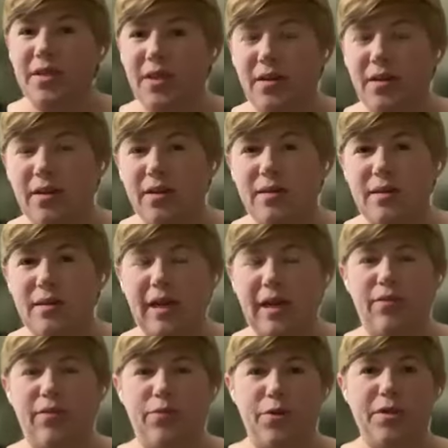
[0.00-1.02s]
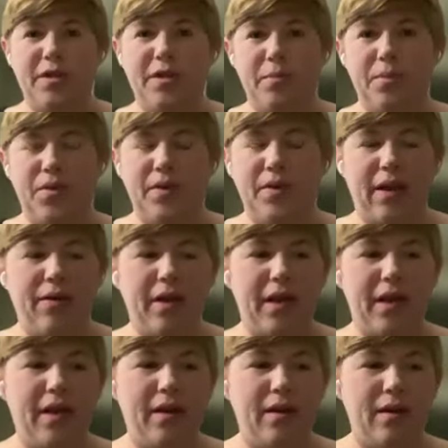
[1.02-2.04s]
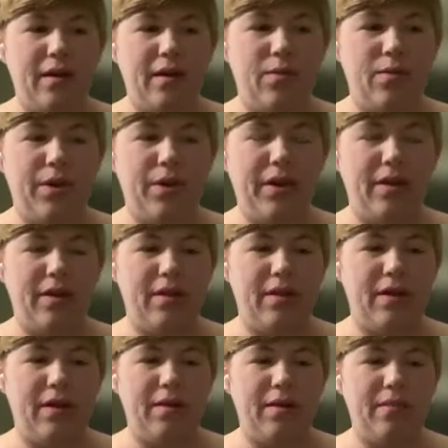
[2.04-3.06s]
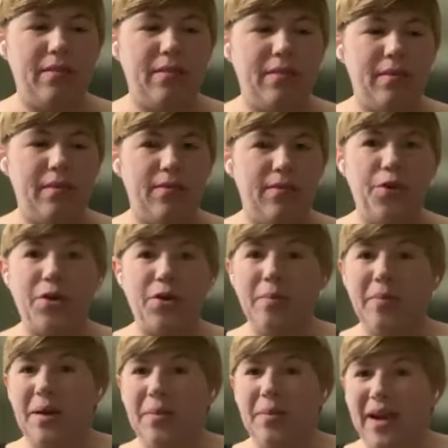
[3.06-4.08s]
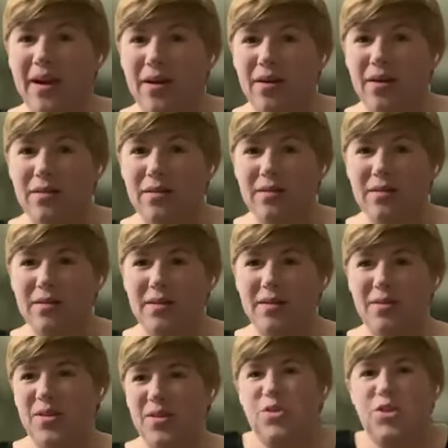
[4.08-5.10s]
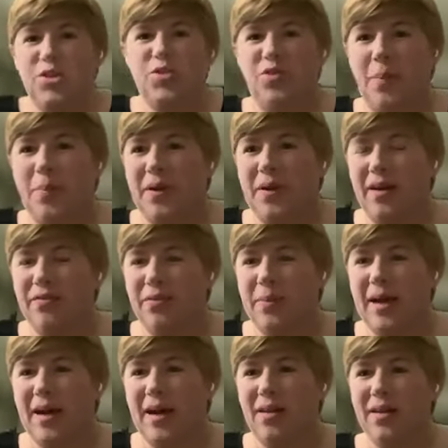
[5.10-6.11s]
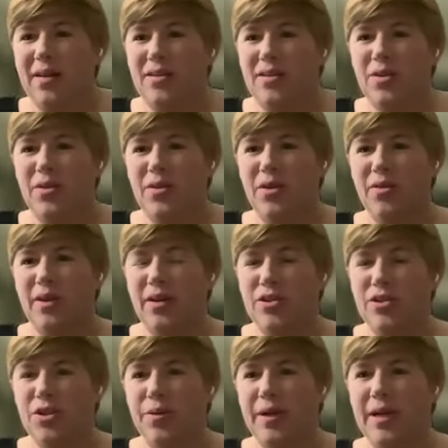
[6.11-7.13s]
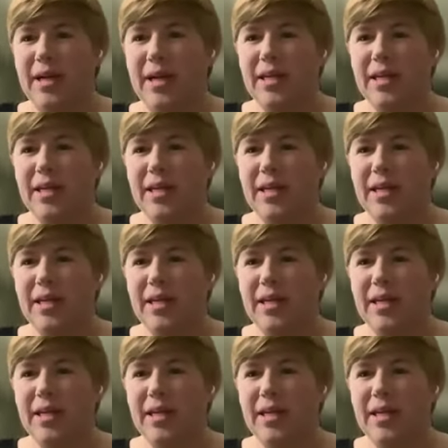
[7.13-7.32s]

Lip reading: here in California in Butte County, with voting by mail, you're just dropping off a ballot, so you're not showing an